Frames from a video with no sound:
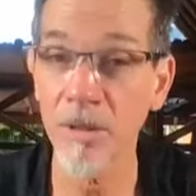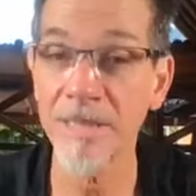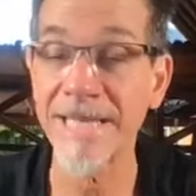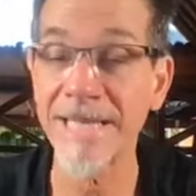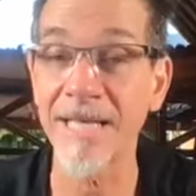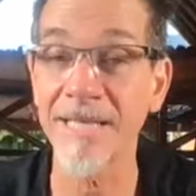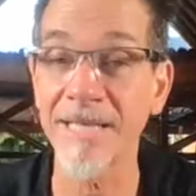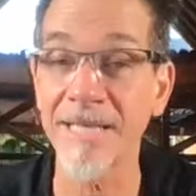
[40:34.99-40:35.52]
But
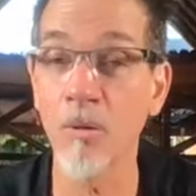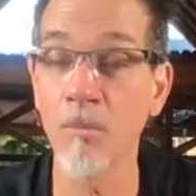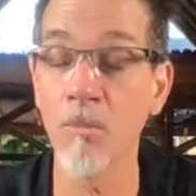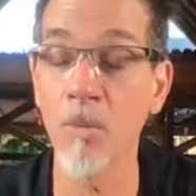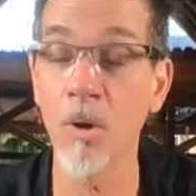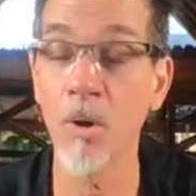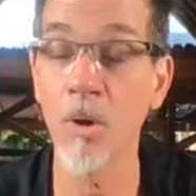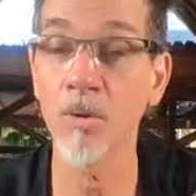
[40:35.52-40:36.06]
where it
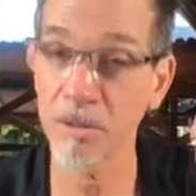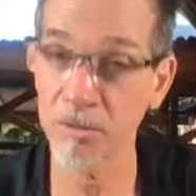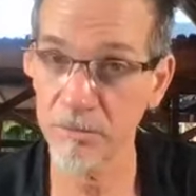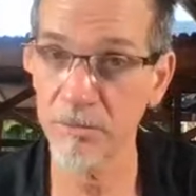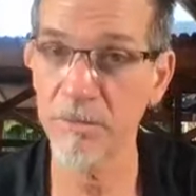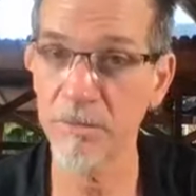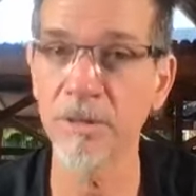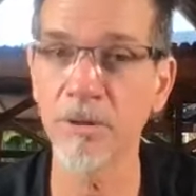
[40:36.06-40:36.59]
stands out
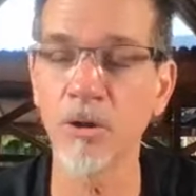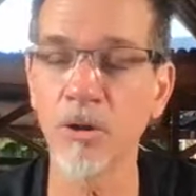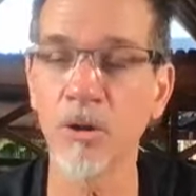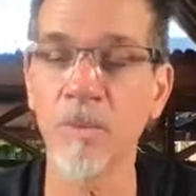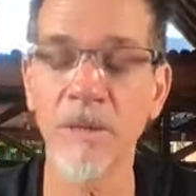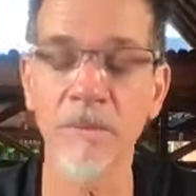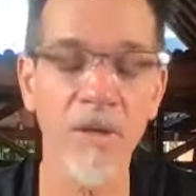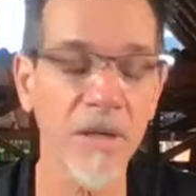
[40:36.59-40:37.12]
most
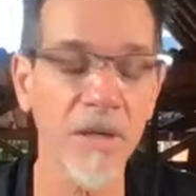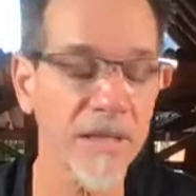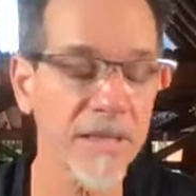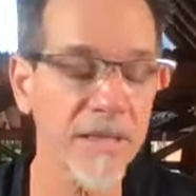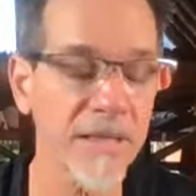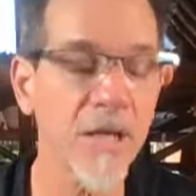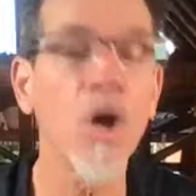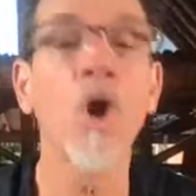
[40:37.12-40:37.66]
in Europe and
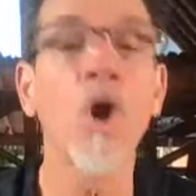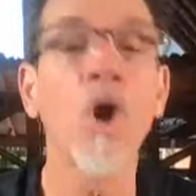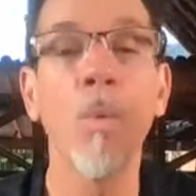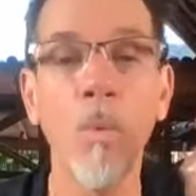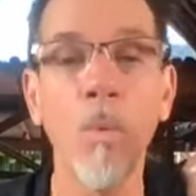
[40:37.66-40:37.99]
America is that